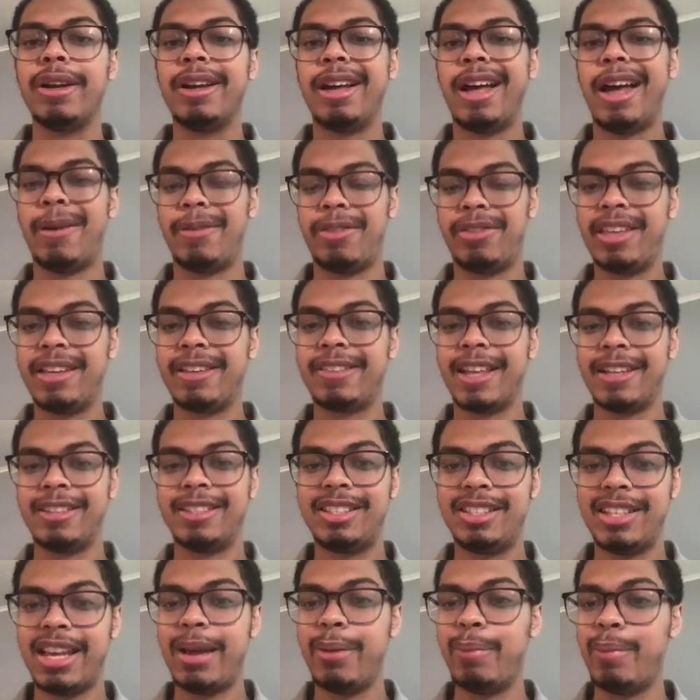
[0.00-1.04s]
I think that
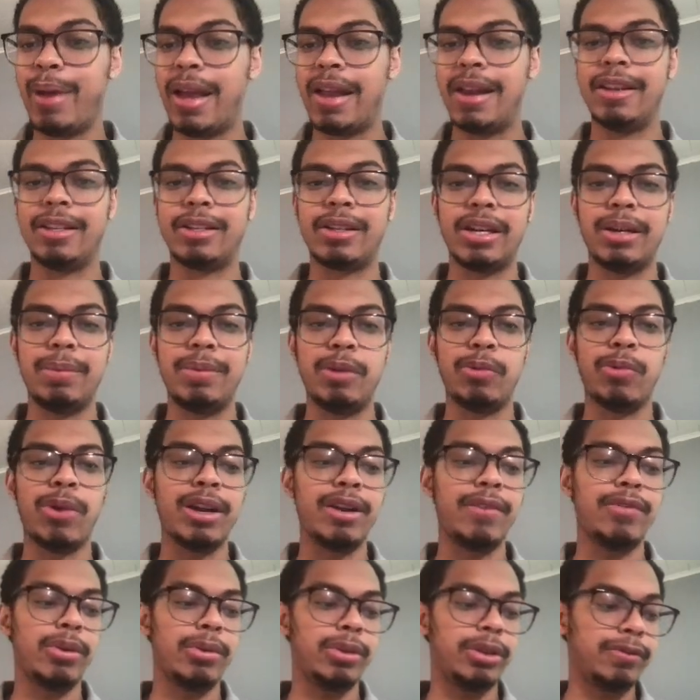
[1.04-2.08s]
Sam Bennett is going to be one
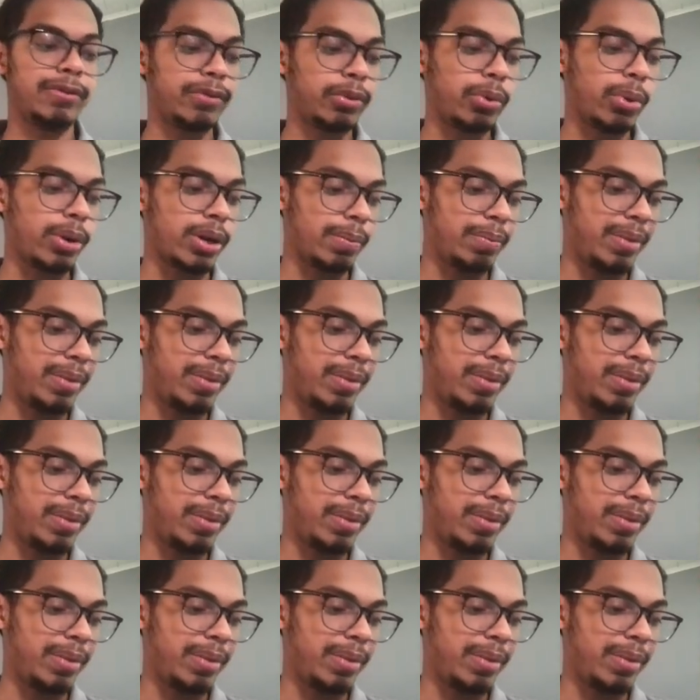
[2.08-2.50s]
of those Florida